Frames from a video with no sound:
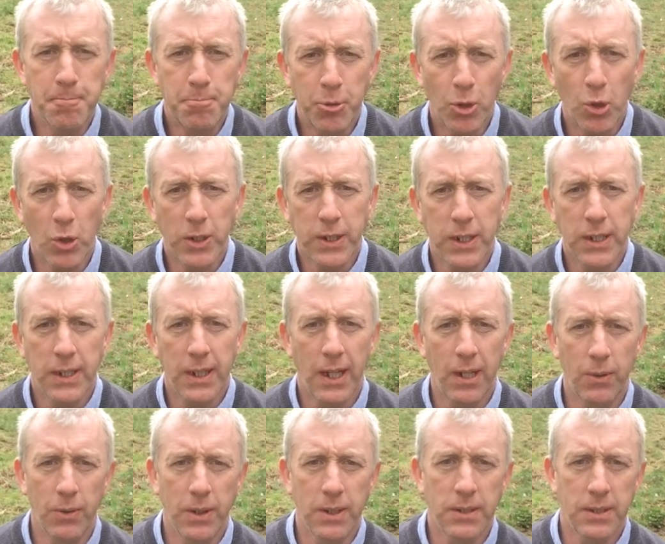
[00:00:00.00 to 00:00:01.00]
Protein
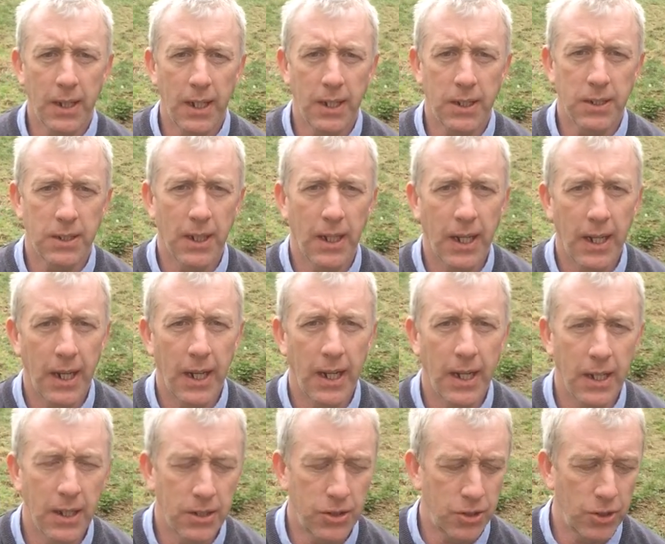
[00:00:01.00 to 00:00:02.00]
now is at
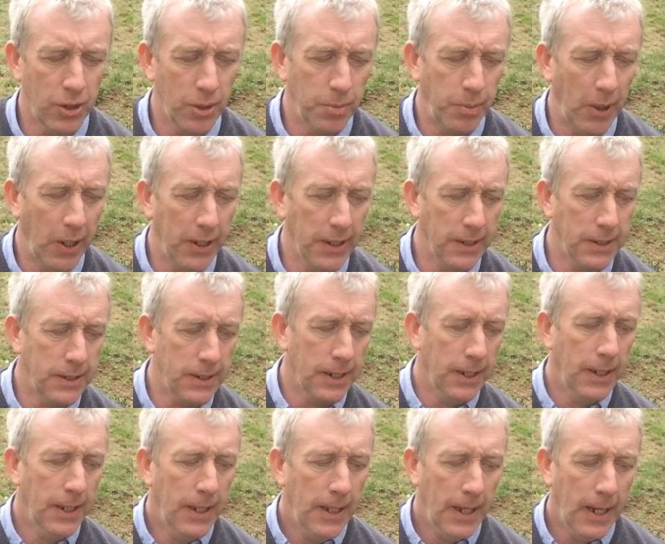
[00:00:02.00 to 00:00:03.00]

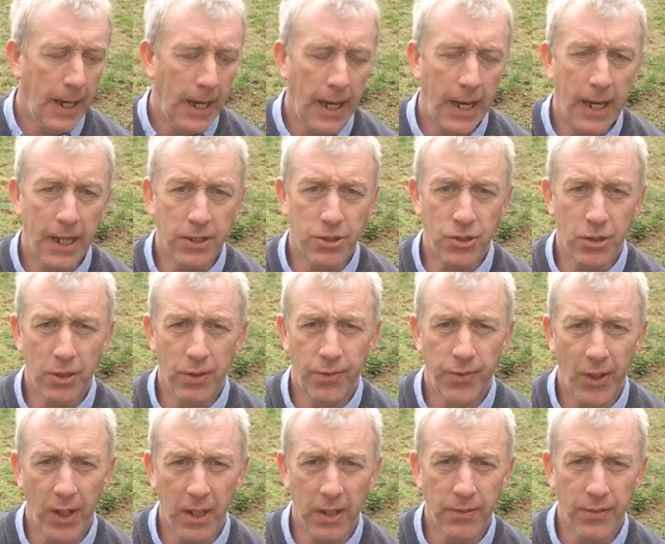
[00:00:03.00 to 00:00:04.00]

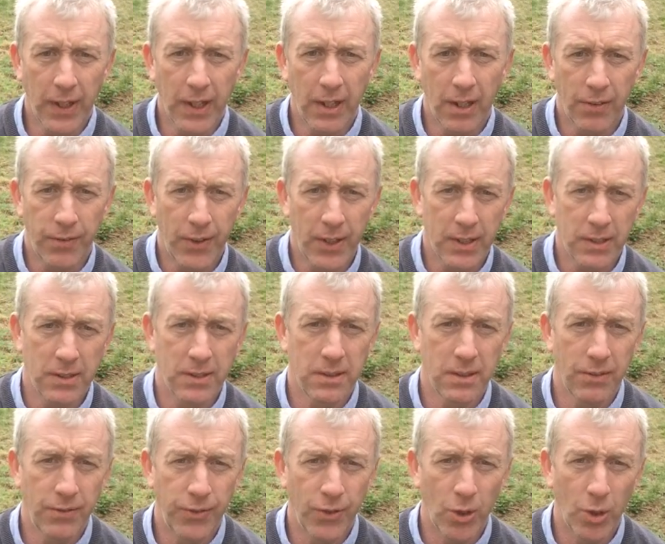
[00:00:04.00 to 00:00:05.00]
3.35 and our fat is
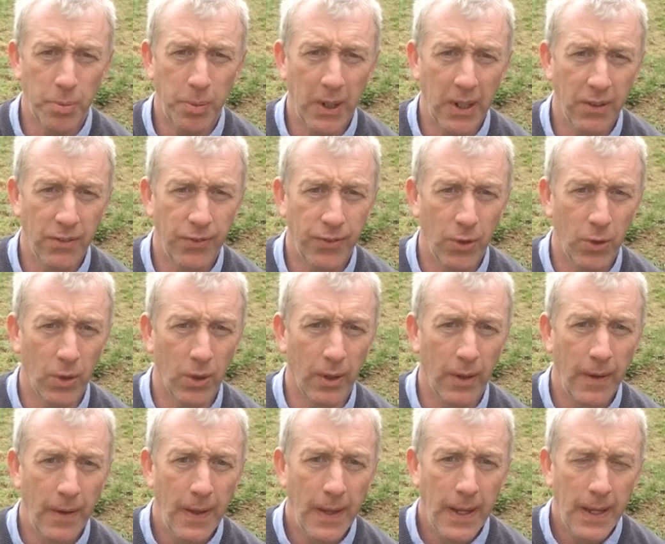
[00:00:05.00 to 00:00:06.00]
at 4.4.
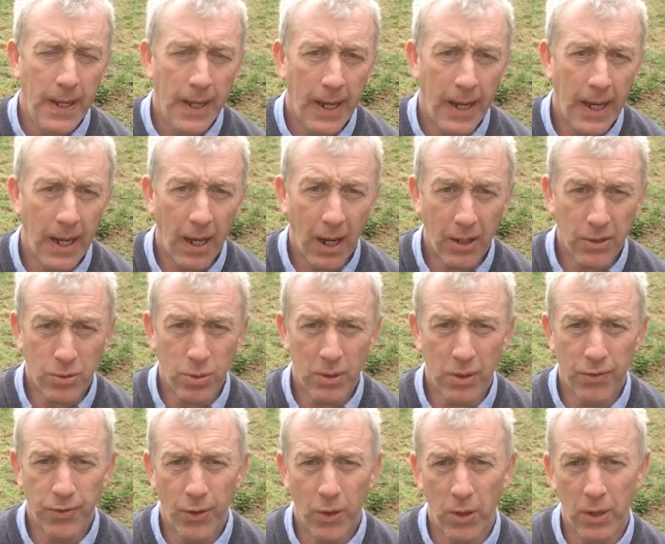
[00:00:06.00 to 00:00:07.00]
On
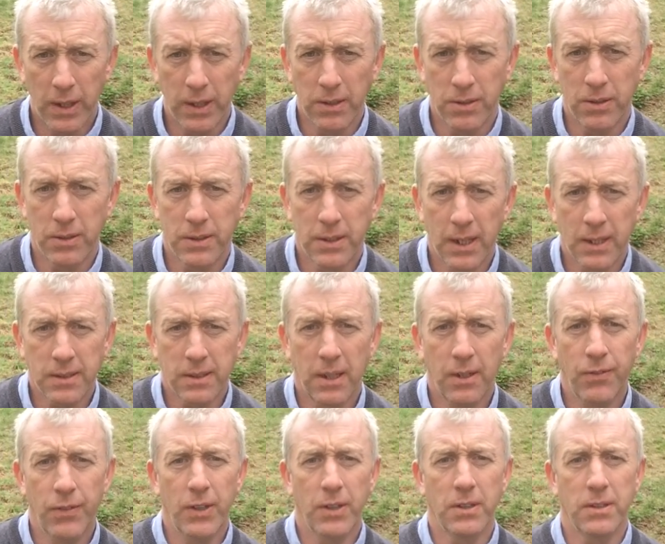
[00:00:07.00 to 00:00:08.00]
24 litres, that's
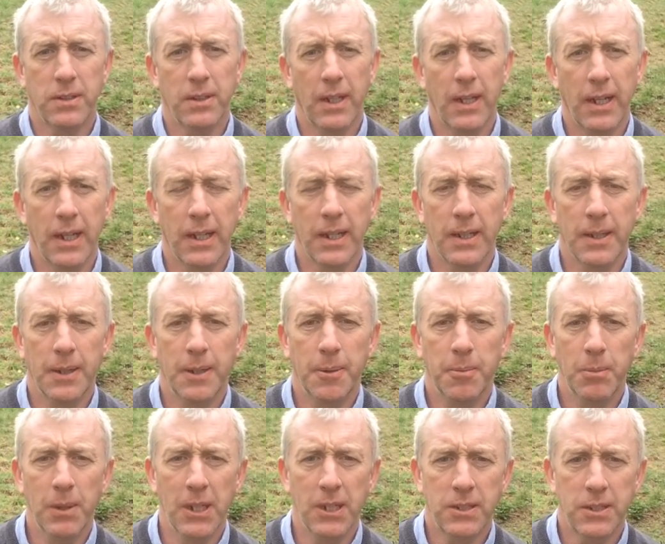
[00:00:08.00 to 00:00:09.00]
giving us
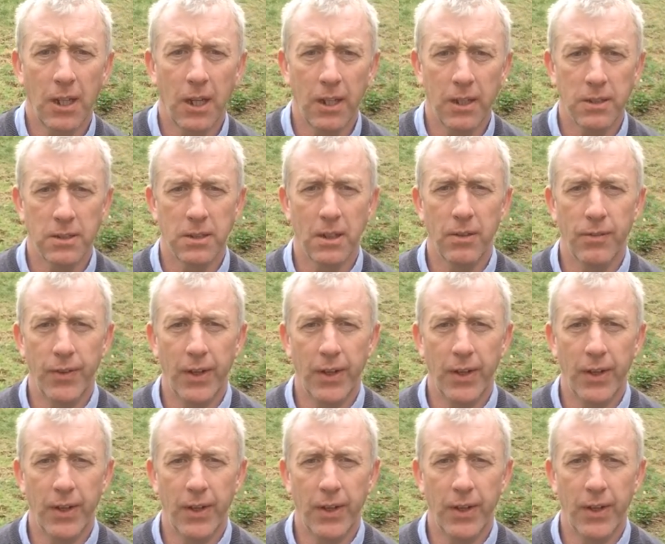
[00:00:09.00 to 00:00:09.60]
milk solids of